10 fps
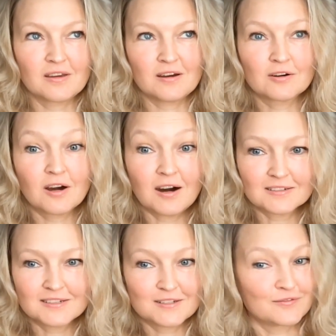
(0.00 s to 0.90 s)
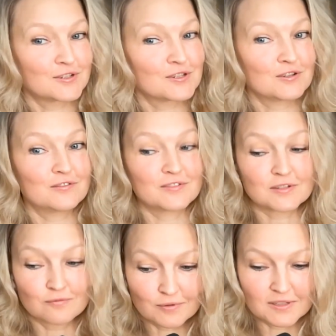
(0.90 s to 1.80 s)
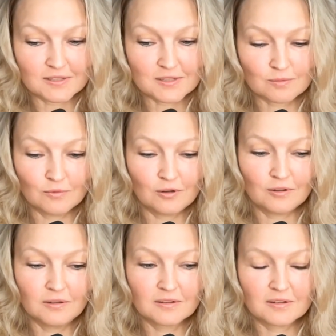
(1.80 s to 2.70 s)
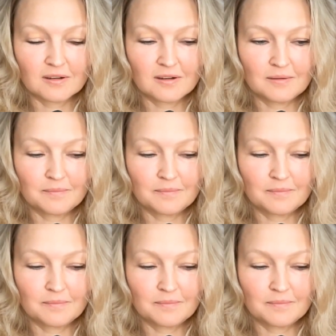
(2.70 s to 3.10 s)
our cognitive reserve is really small, uh,